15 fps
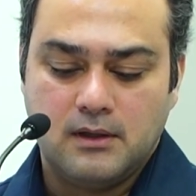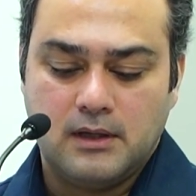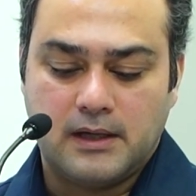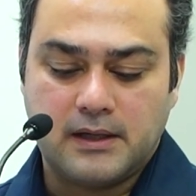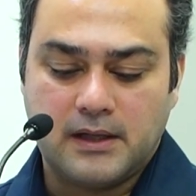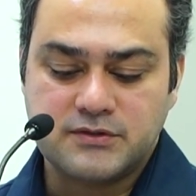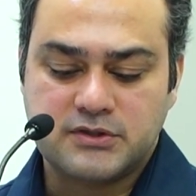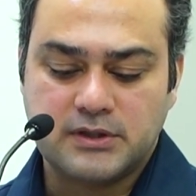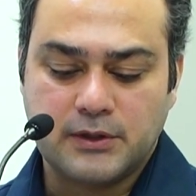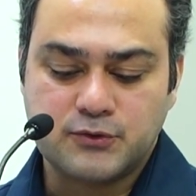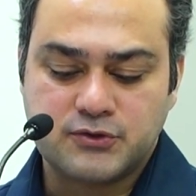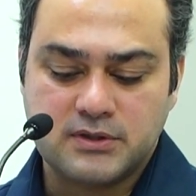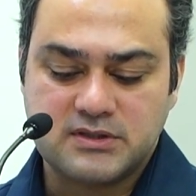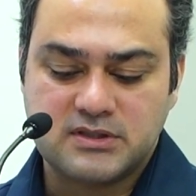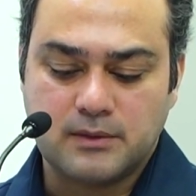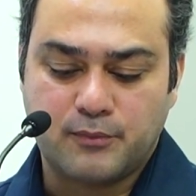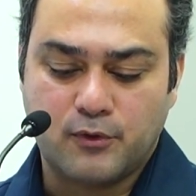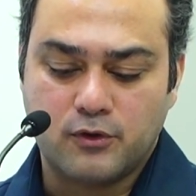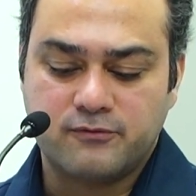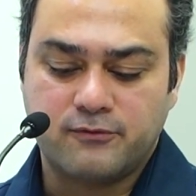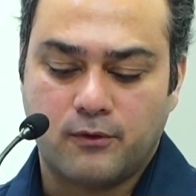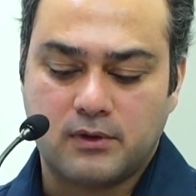And institutional
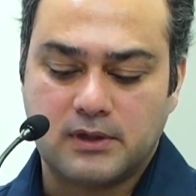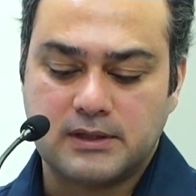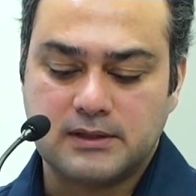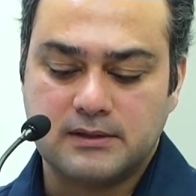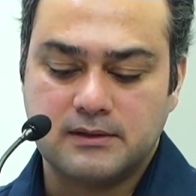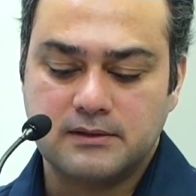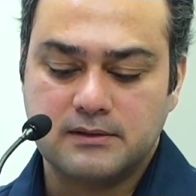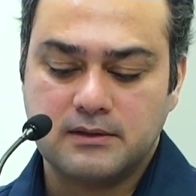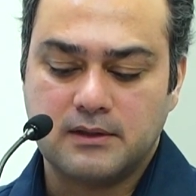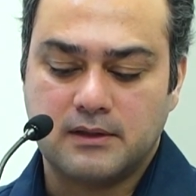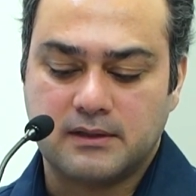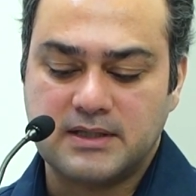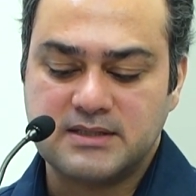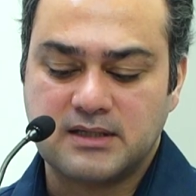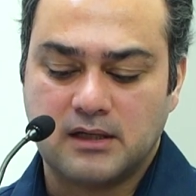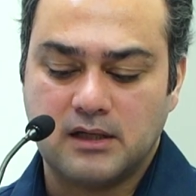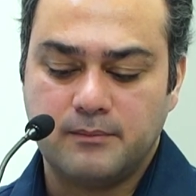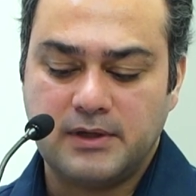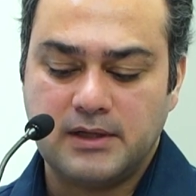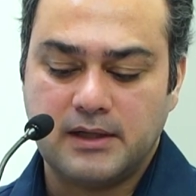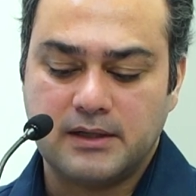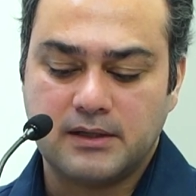support for return,
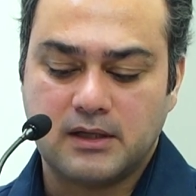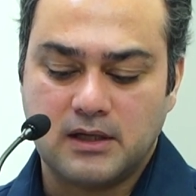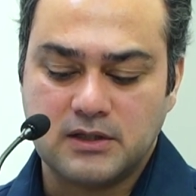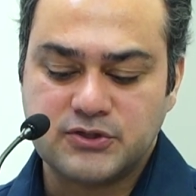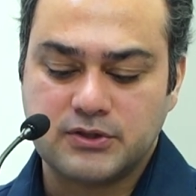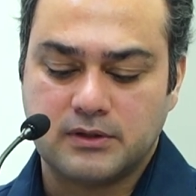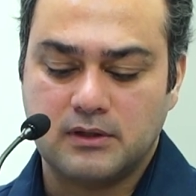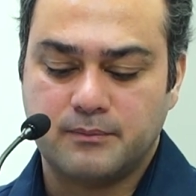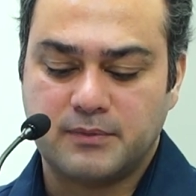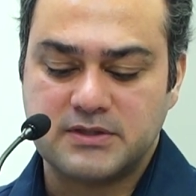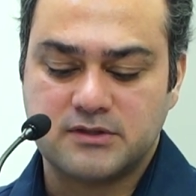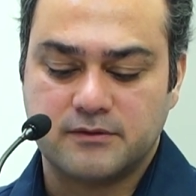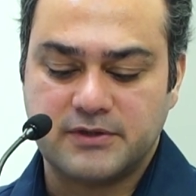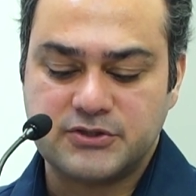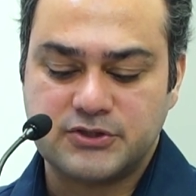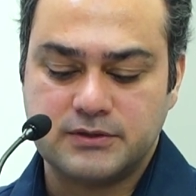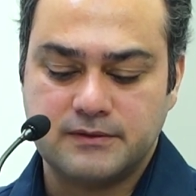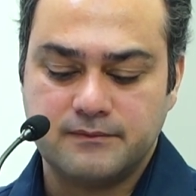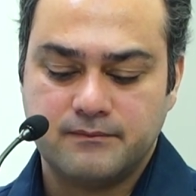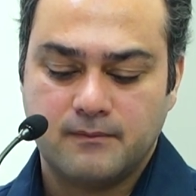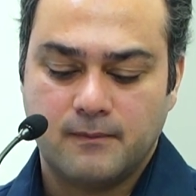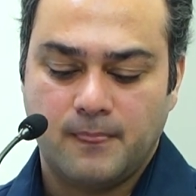resettlement, and cultural
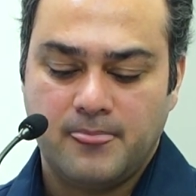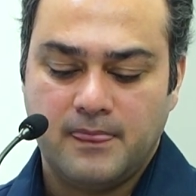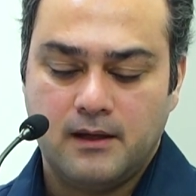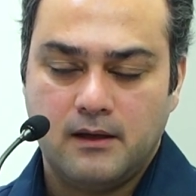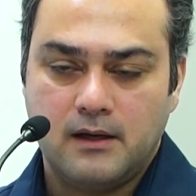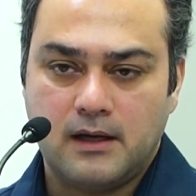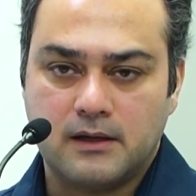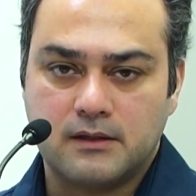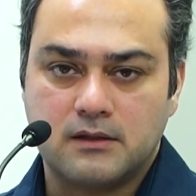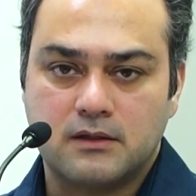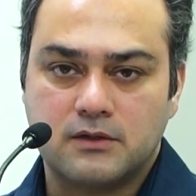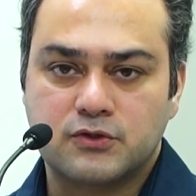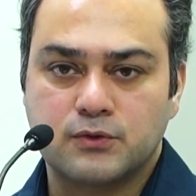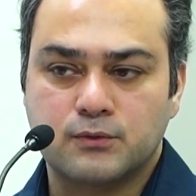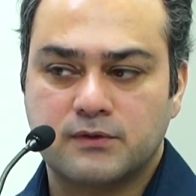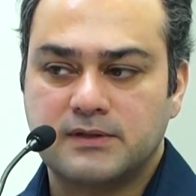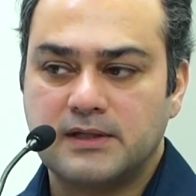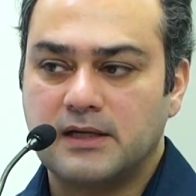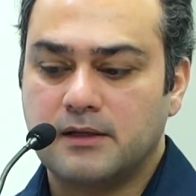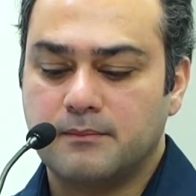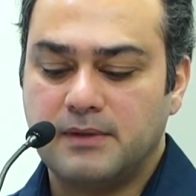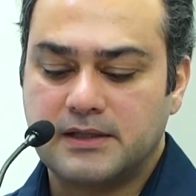preservation, and
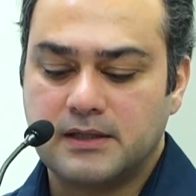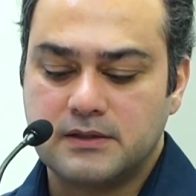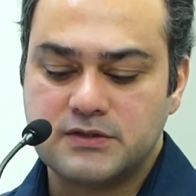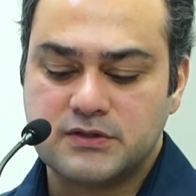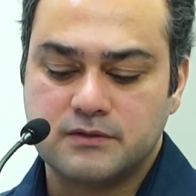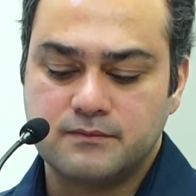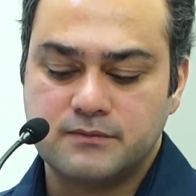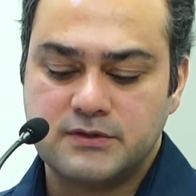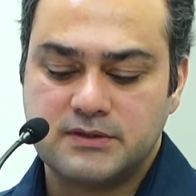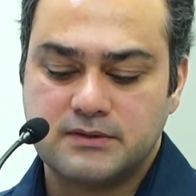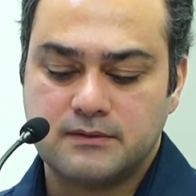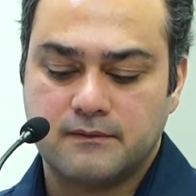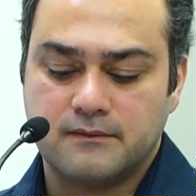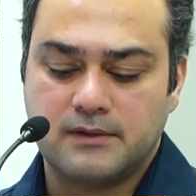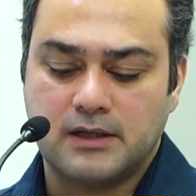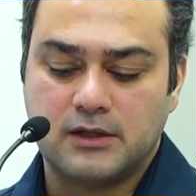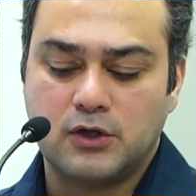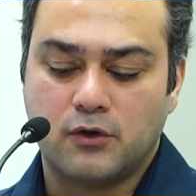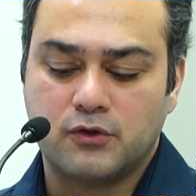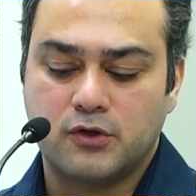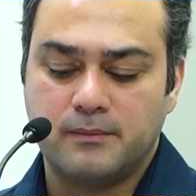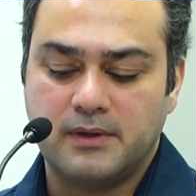truth-telling mechanisms that
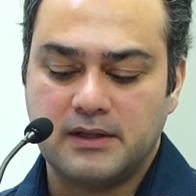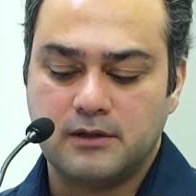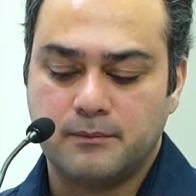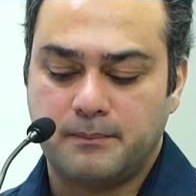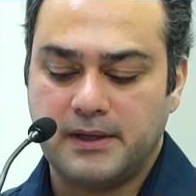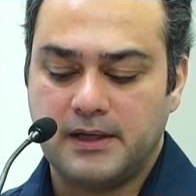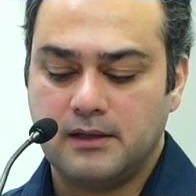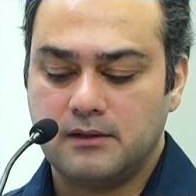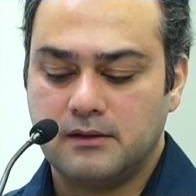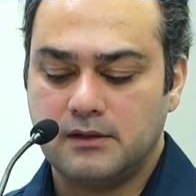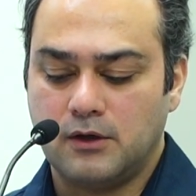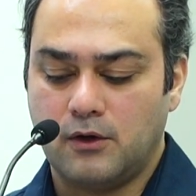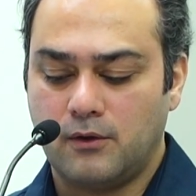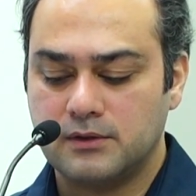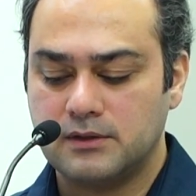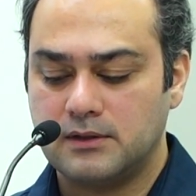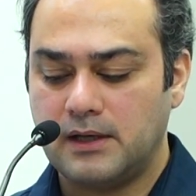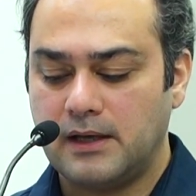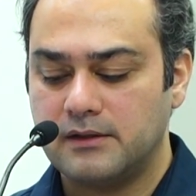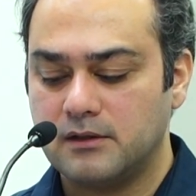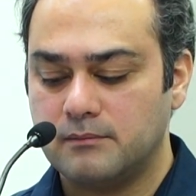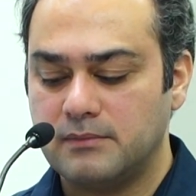document the pain, the honor,
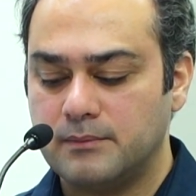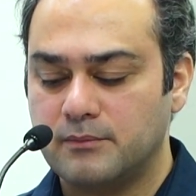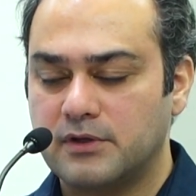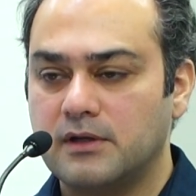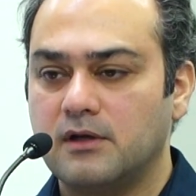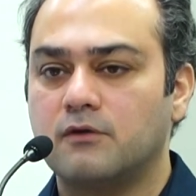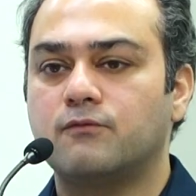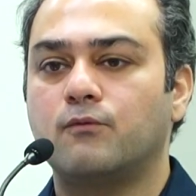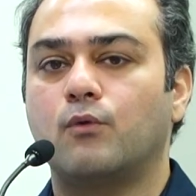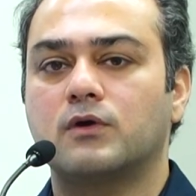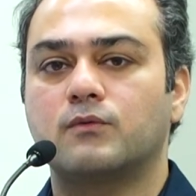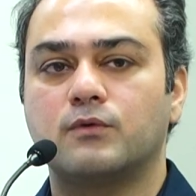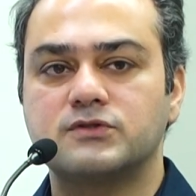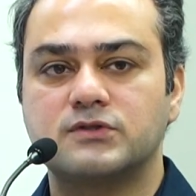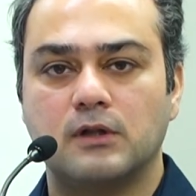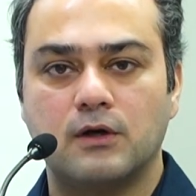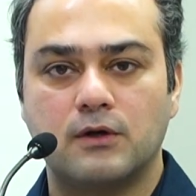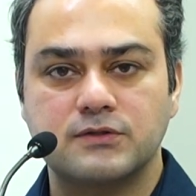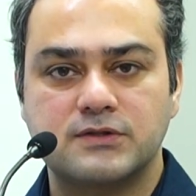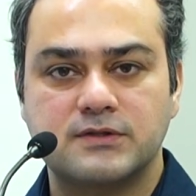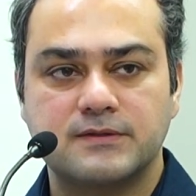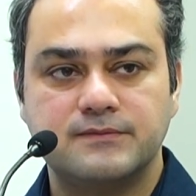and the memory of what was
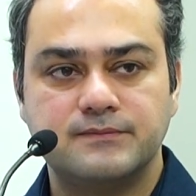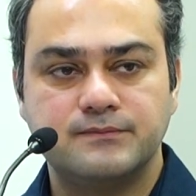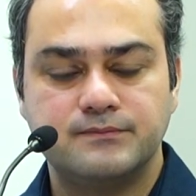lost.